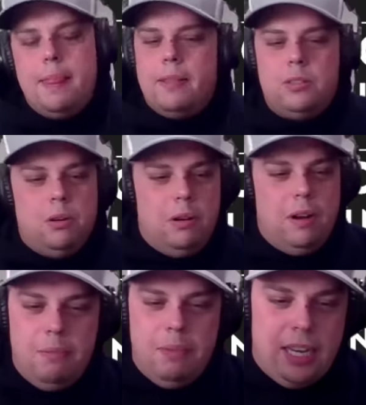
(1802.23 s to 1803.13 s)
So, yeah.
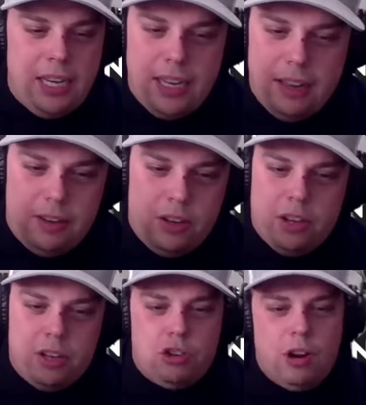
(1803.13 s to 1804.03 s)
I mean,
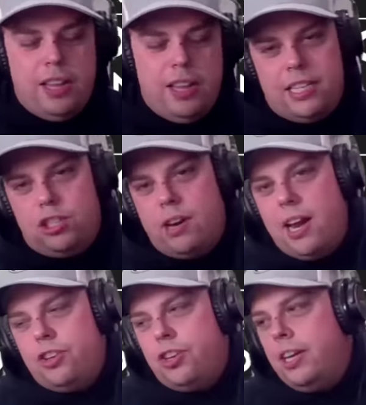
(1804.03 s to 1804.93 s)
you can try that
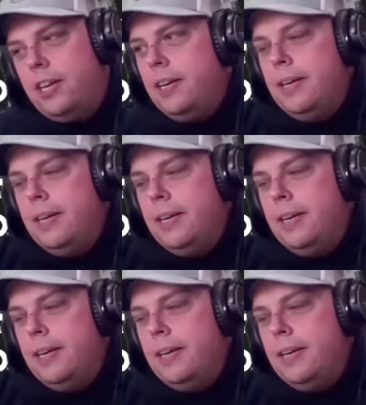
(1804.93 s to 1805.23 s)
strategy.